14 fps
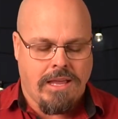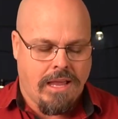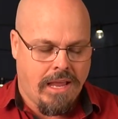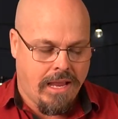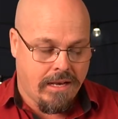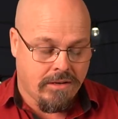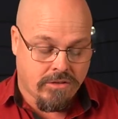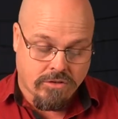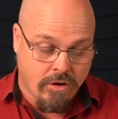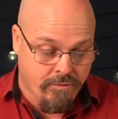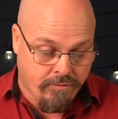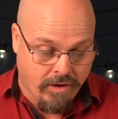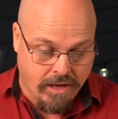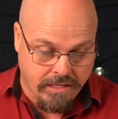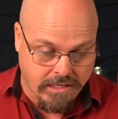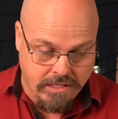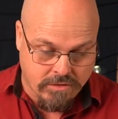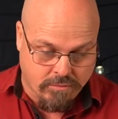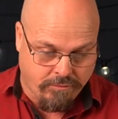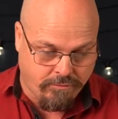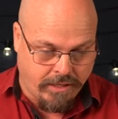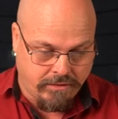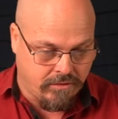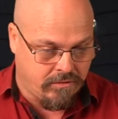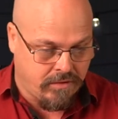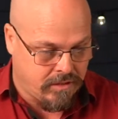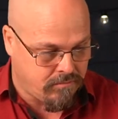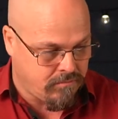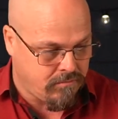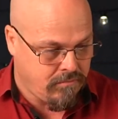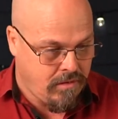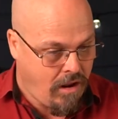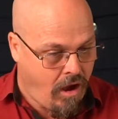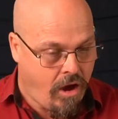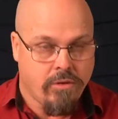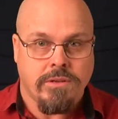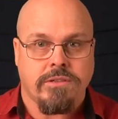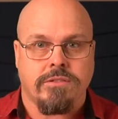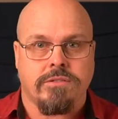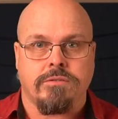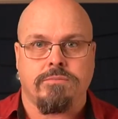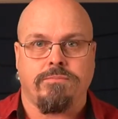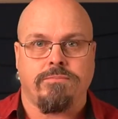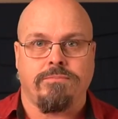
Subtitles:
And so far he's reflected that no, it's...